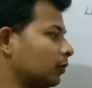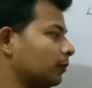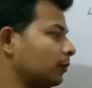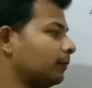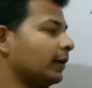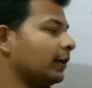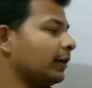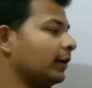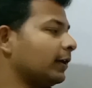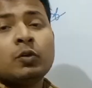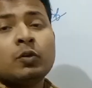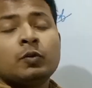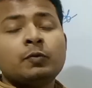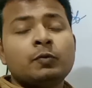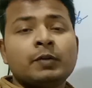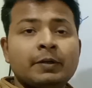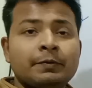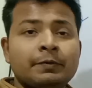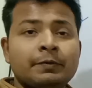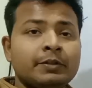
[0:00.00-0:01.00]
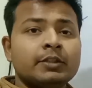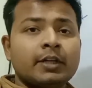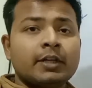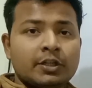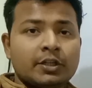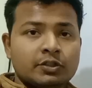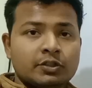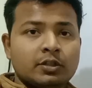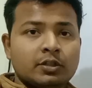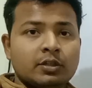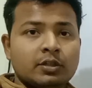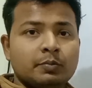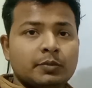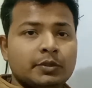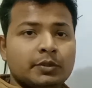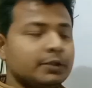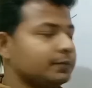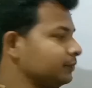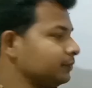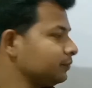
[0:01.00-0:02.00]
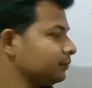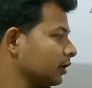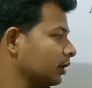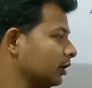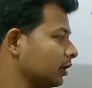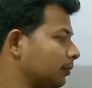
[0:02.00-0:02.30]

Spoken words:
that root 5 is a rational number,